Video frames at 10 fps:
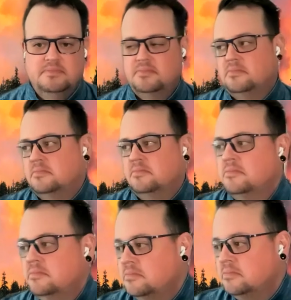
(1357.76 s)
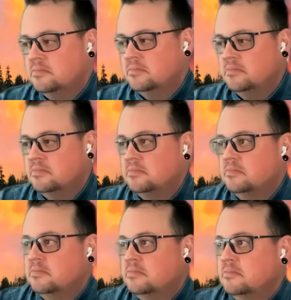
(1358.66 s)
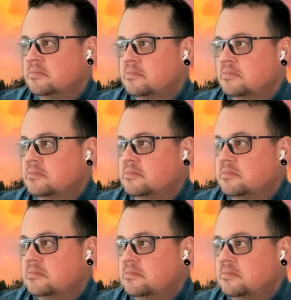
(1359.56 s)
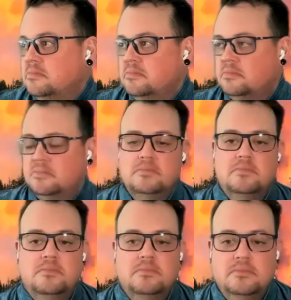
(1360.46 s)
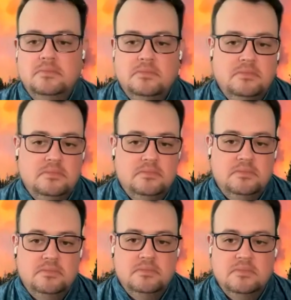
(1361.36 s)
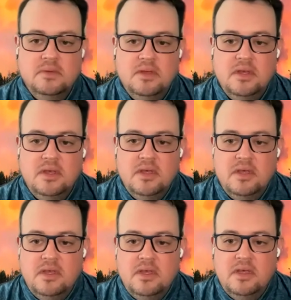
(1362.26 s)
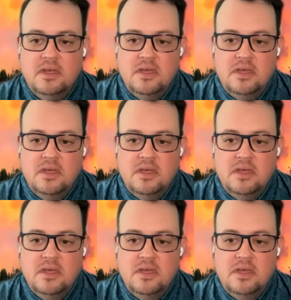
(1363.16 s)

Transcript: No one is speaking in this clip.